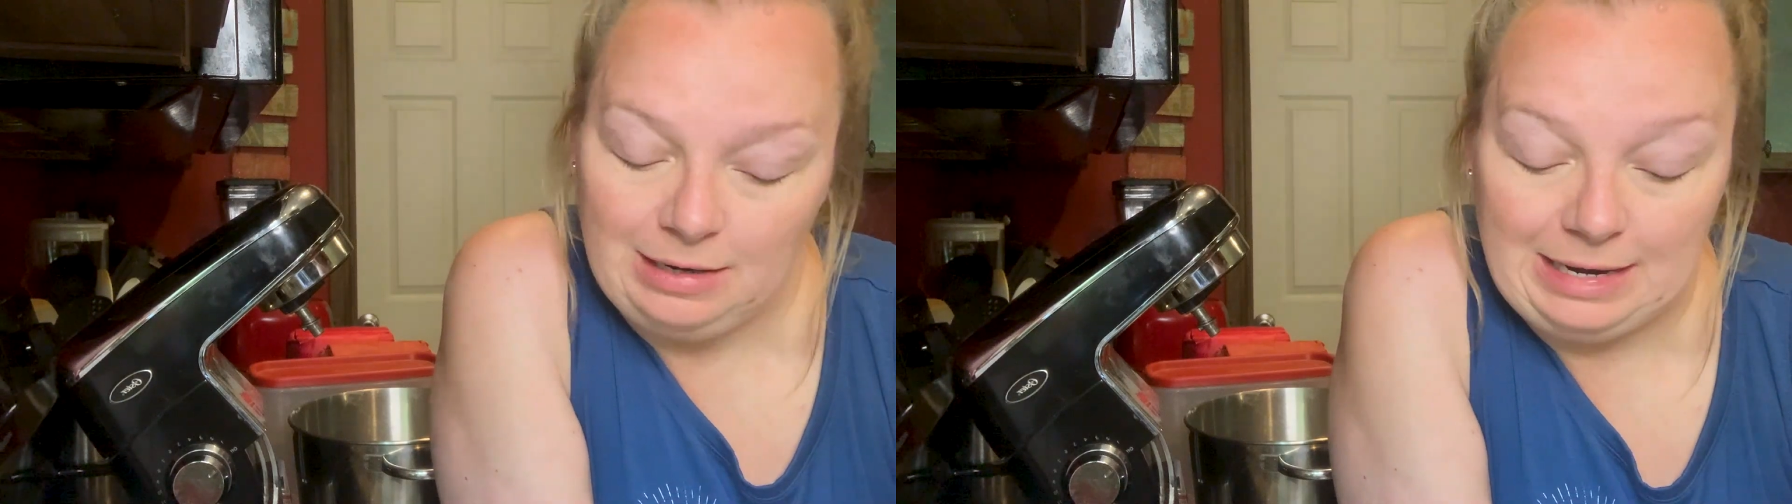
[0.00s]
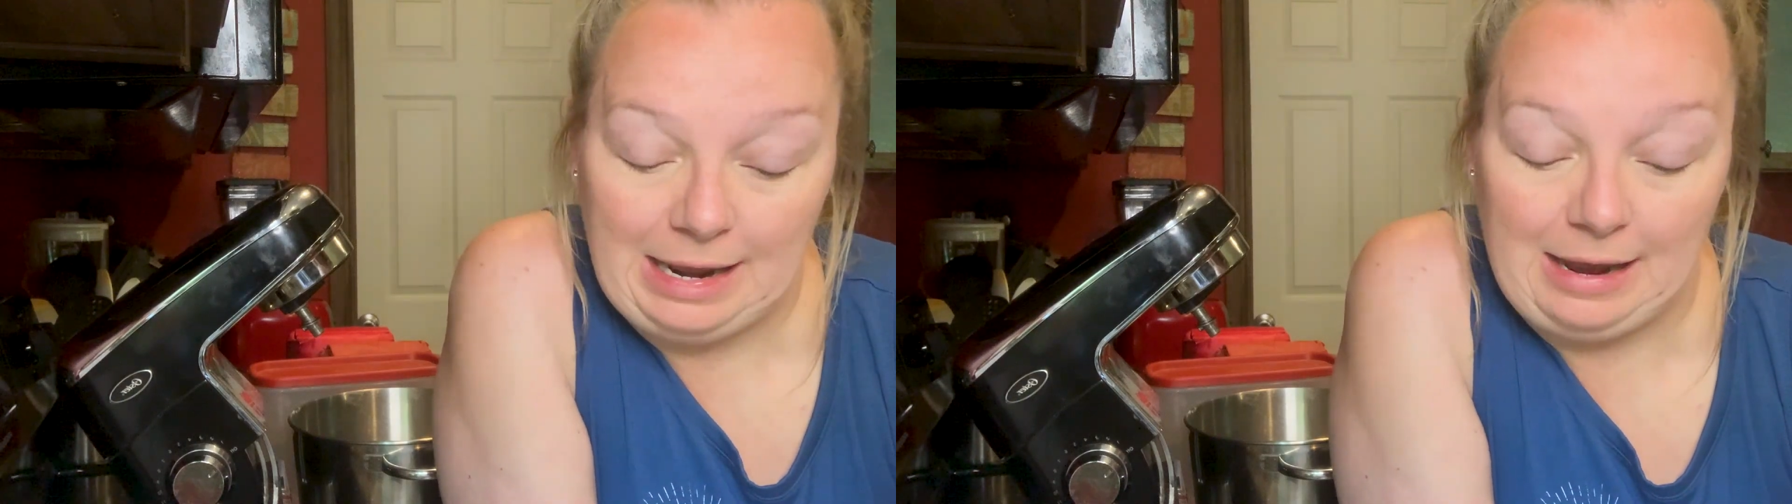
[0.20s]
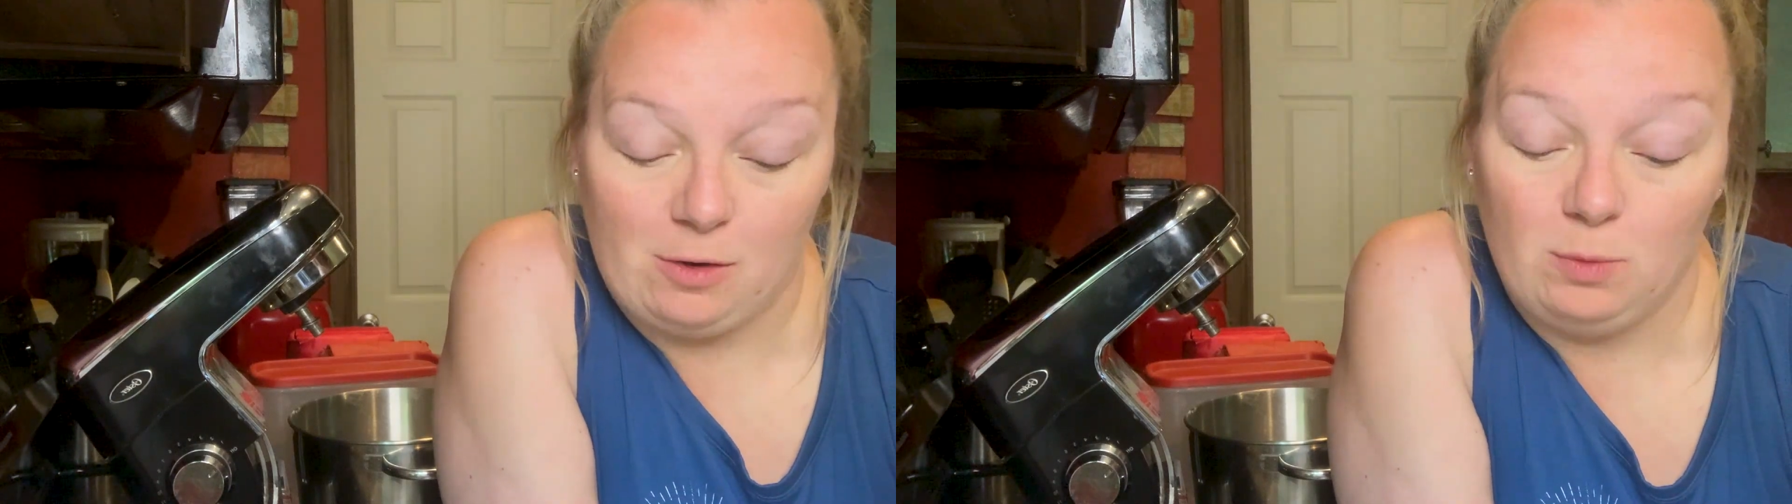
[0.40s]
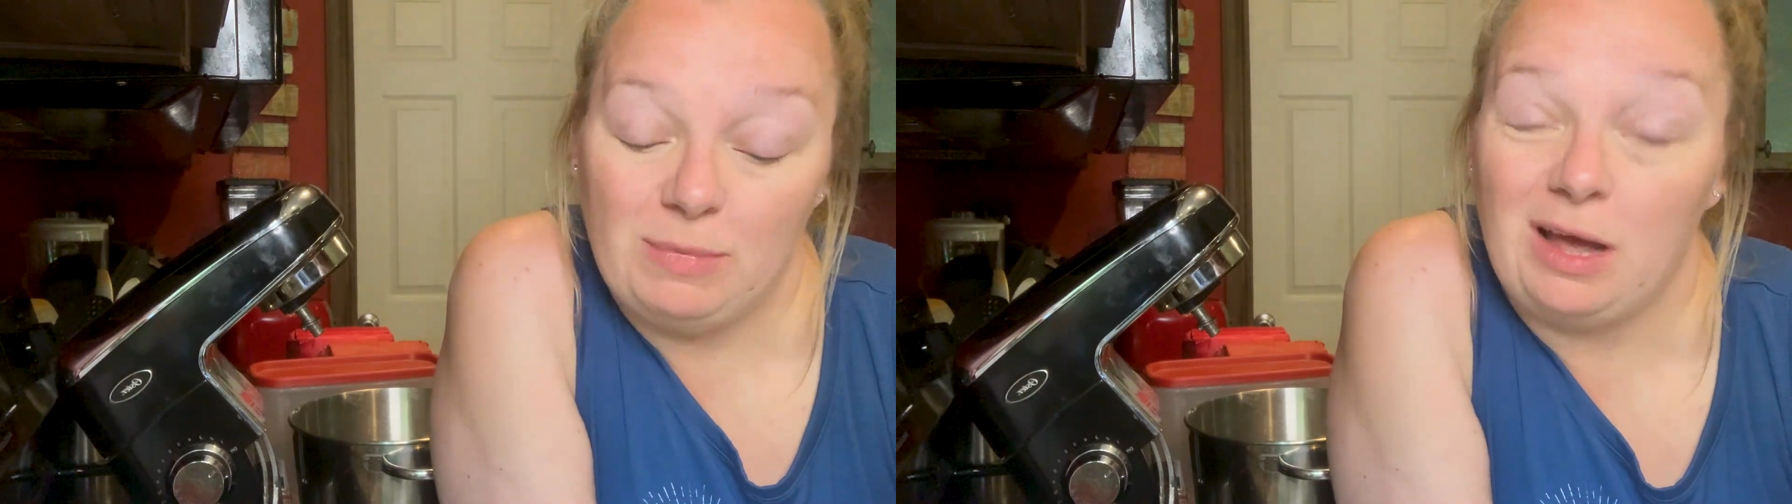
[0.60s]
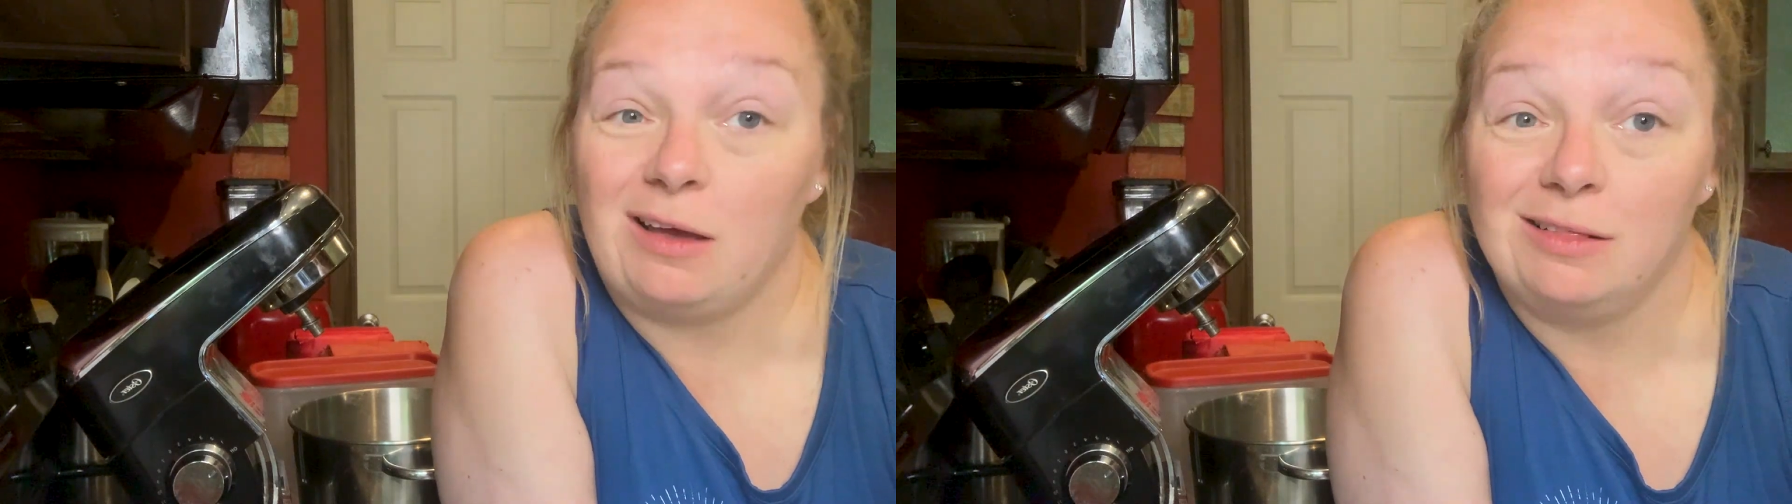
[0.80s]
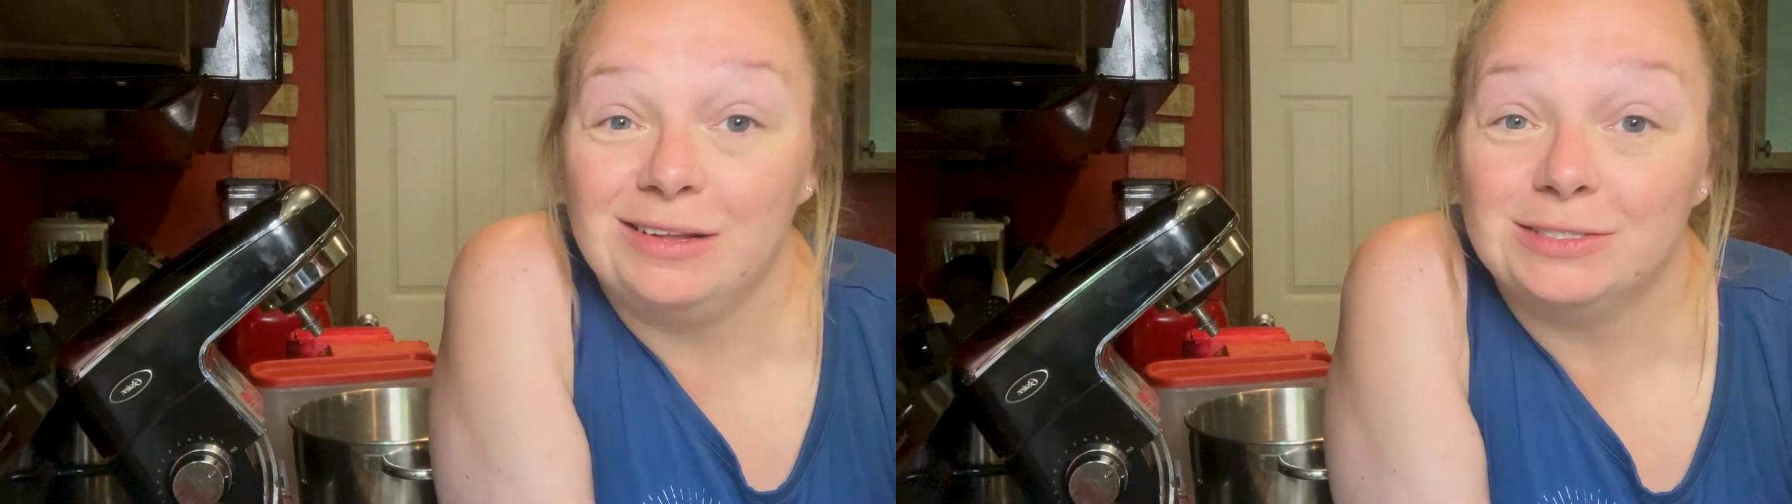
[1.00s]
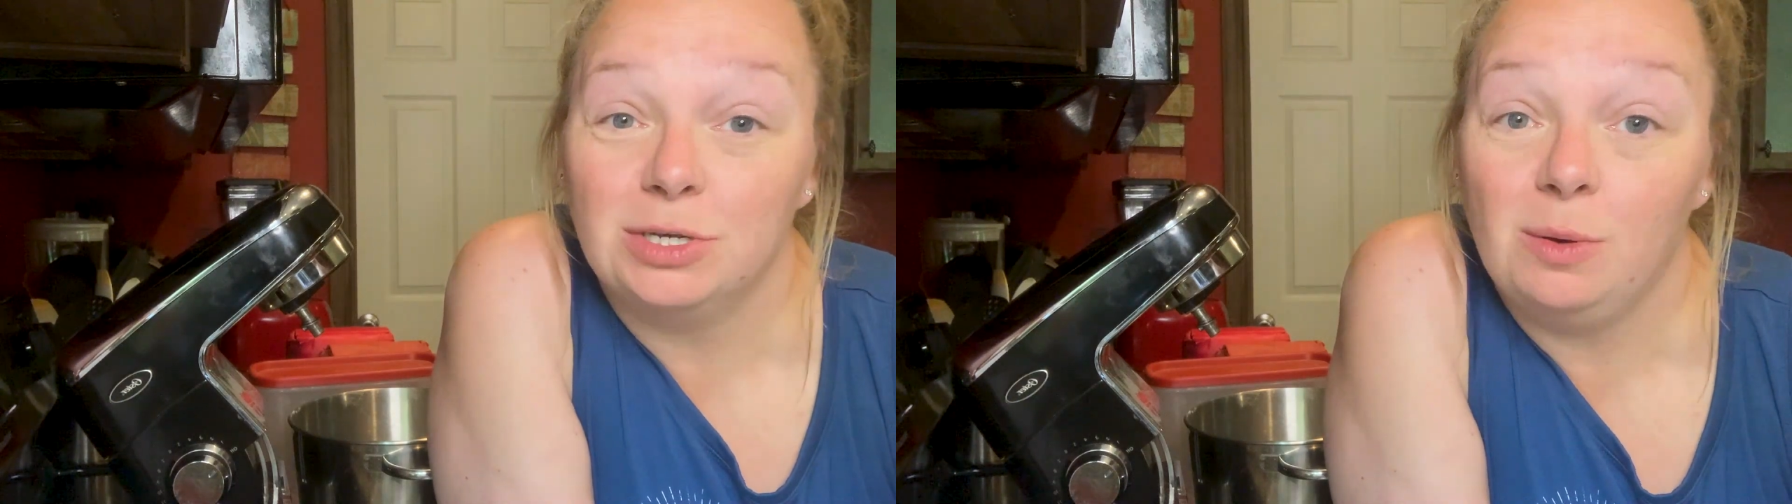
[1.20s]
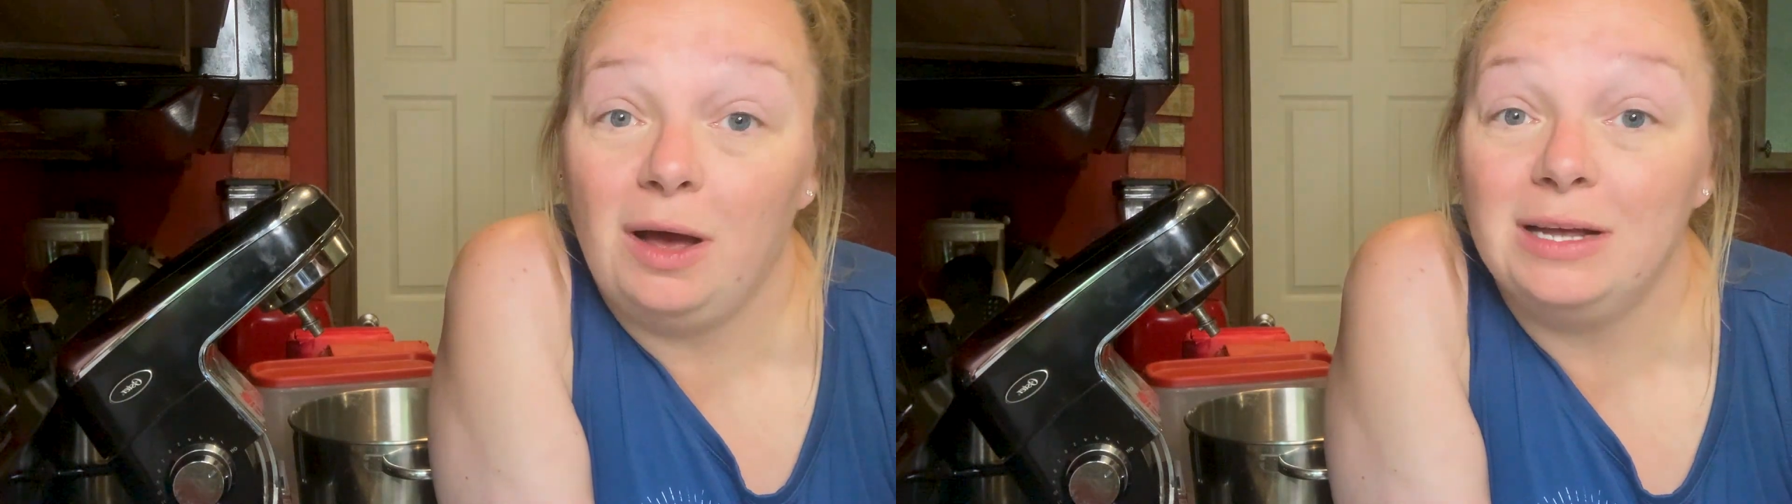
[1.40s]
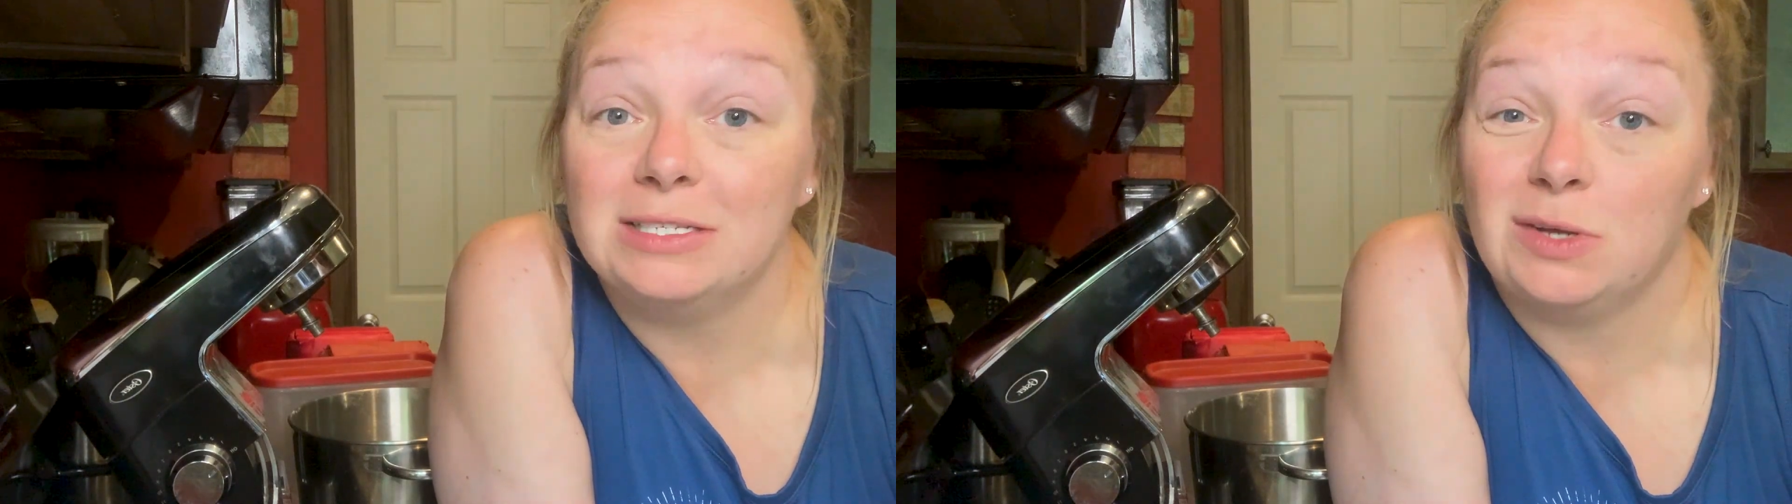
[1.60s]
Now mine got a little too hot,